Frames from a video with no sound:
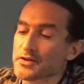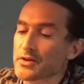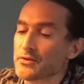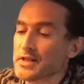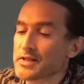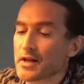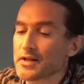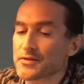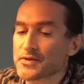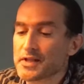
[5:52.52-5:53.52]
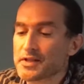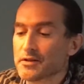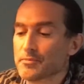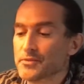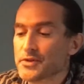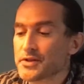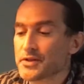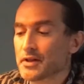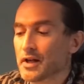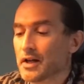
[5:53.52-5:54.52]
And so these kinds of
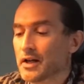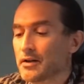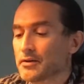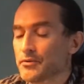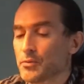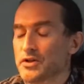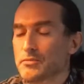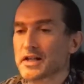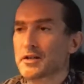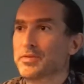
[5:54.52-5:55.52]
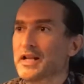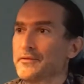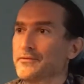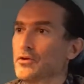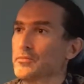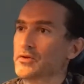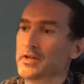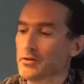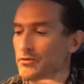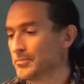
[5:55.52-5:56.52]
systems, when you make a platform,
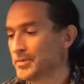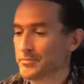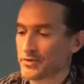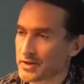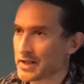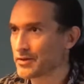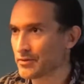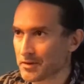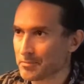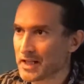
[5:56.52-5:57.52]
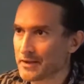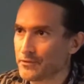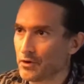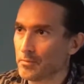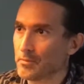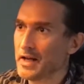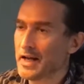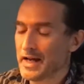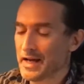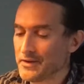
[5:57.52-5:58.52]
you get all the people together on the
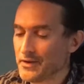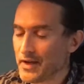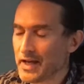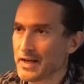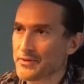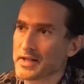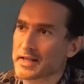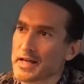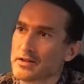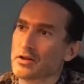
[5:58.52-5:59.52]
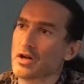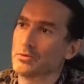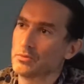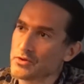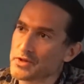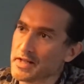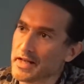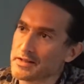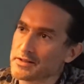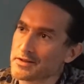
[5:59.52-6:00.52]
platform, and there they can
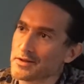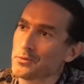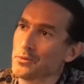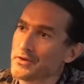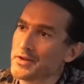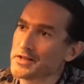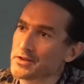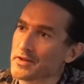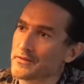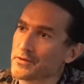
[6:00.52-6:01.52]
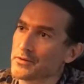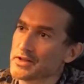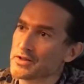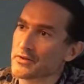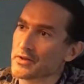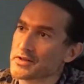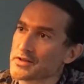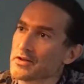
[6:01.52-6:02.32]
coordinate what they're doing for each other.